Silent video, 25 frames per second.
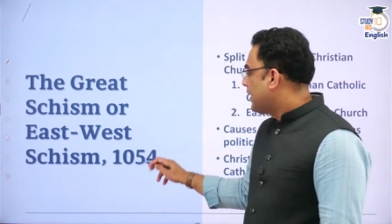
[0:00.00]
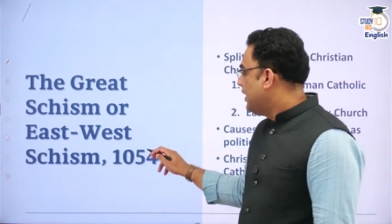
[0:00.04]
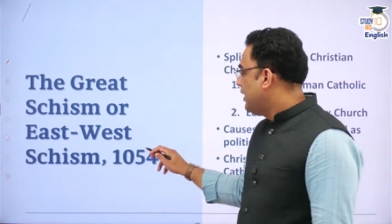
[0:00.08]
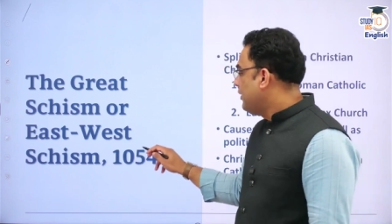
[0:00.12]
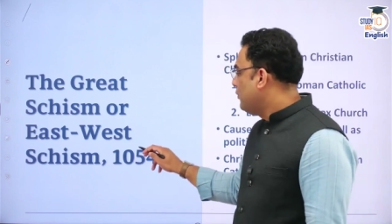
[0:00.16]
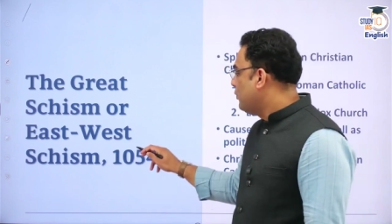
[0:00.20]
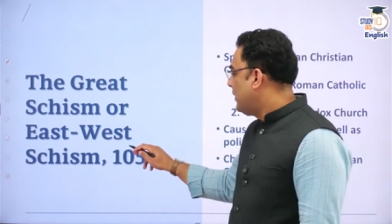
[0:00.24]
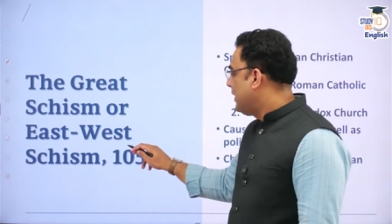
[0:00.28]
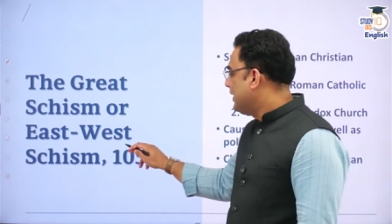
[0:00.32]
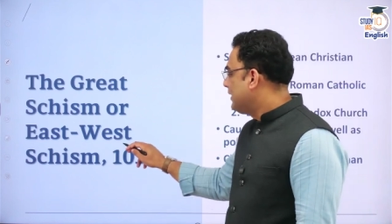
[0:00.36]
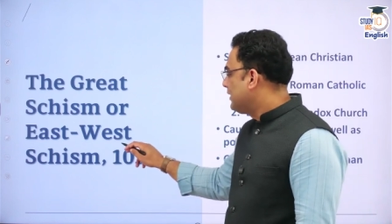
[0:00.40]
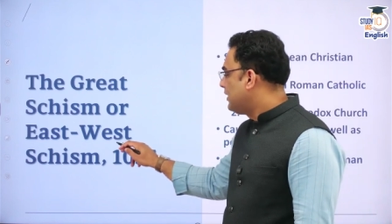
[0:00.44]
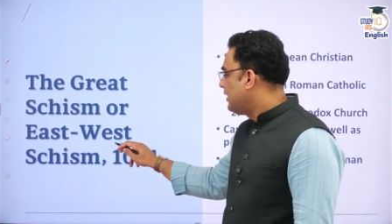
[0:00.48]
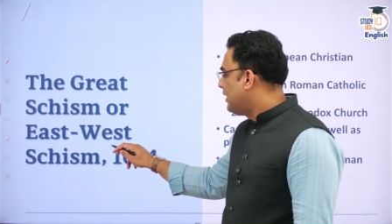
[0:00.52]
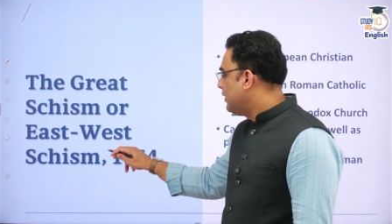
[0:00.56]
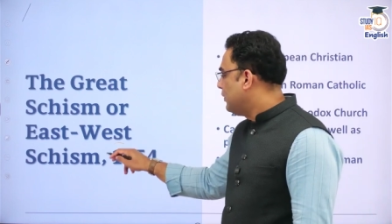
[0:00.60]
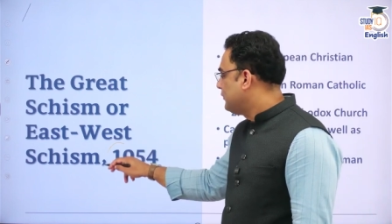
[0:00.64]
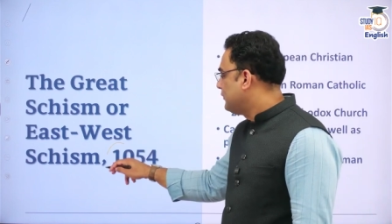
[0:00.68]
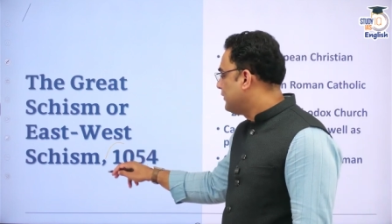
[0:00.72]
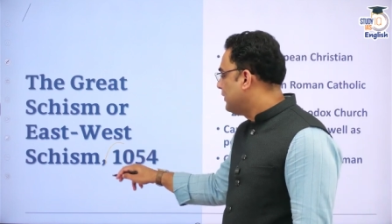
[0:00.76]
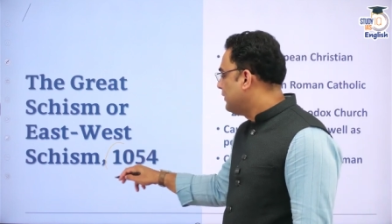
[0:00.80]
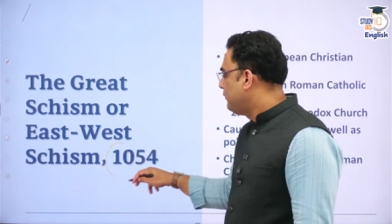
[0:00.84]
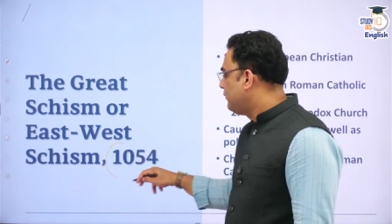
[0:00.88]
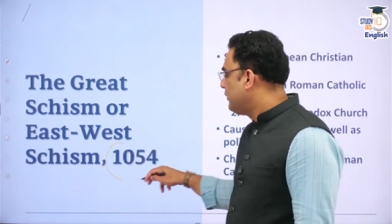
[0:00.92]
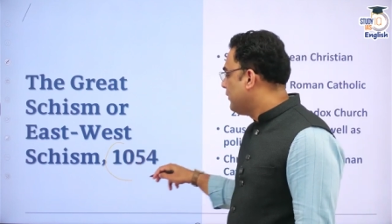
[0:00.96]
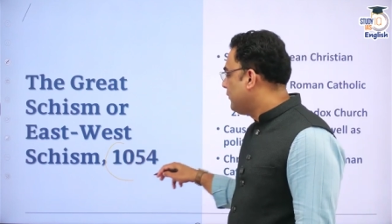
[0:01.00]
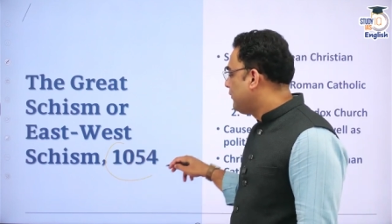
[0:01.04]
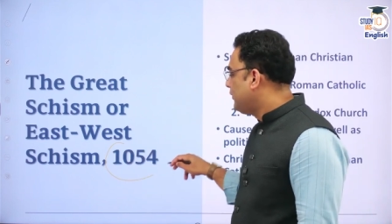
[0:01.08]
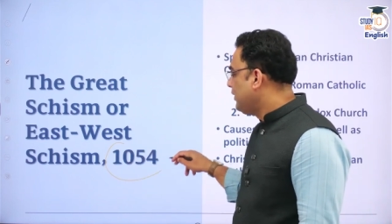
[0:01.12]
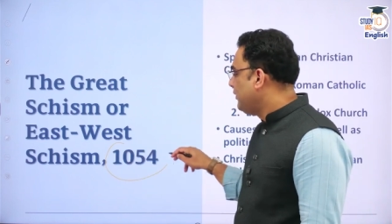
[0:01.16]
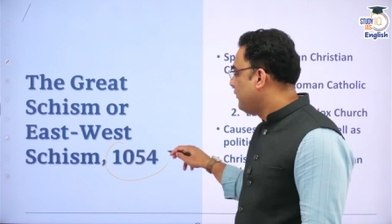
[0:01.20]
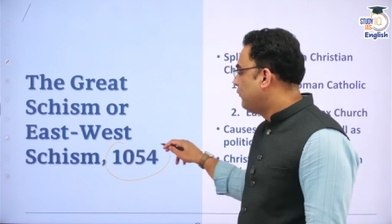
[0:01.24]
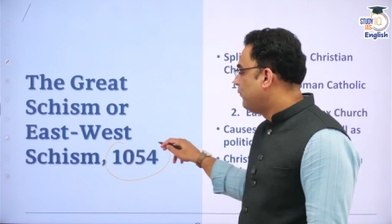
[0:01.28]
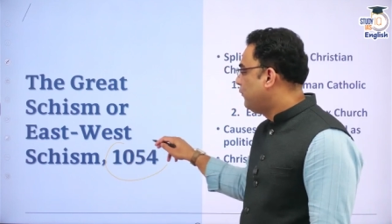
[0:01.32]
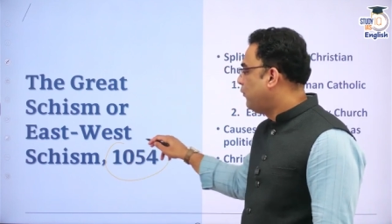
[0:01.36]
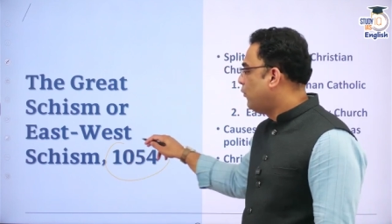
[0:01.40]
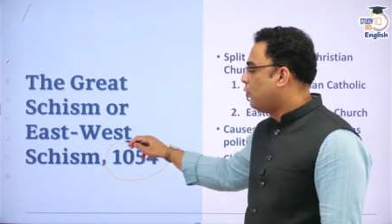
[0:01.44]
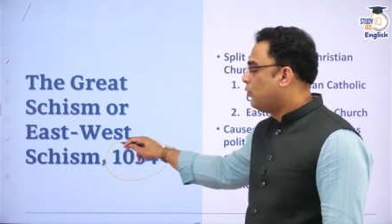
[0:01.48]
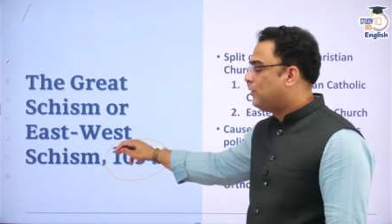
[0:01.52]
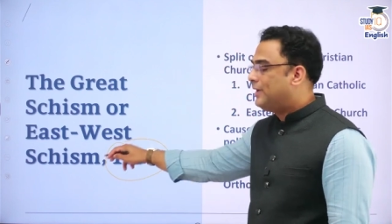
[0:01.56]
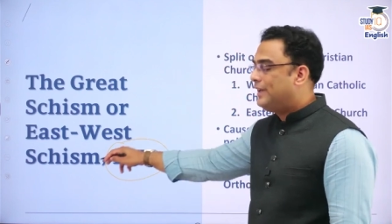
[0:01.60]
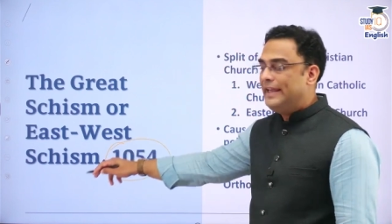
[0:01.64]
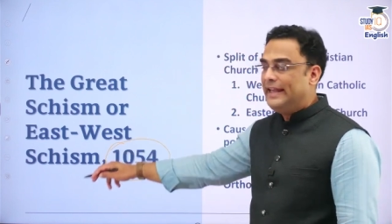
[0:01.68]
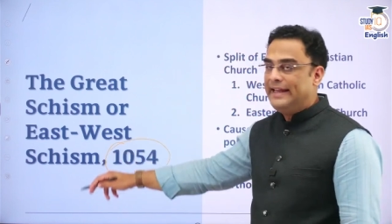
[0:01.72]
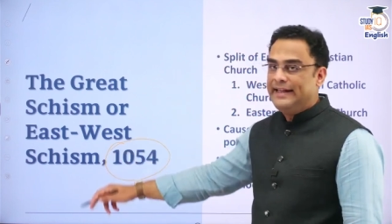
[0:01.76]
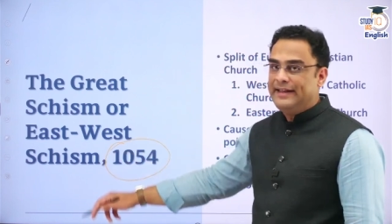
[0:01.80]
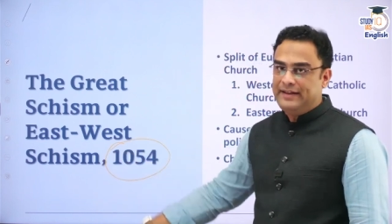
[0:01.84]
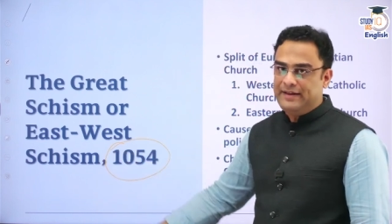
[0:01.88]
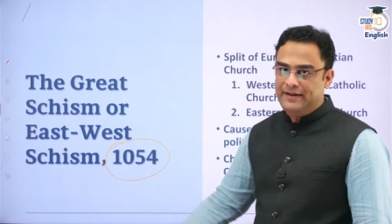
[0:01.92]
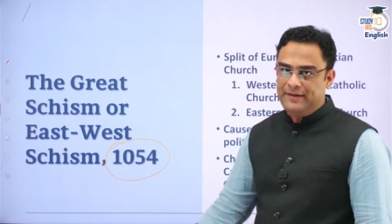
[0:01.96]
in one thousand fifty-four
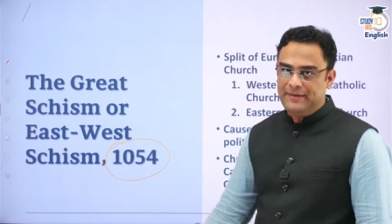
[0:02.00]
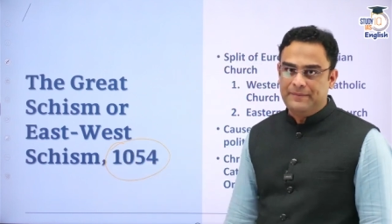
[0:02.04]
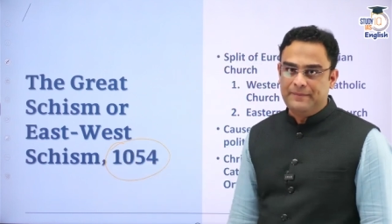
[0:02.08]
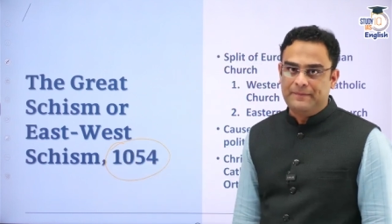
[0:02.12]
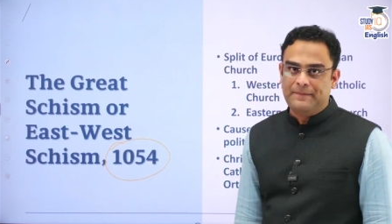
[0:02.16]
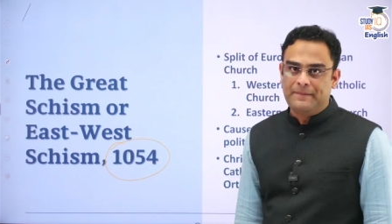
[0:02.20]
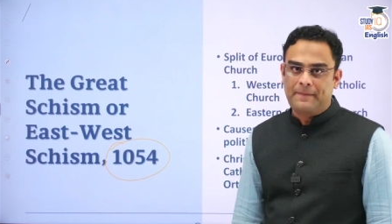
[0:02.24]
A D.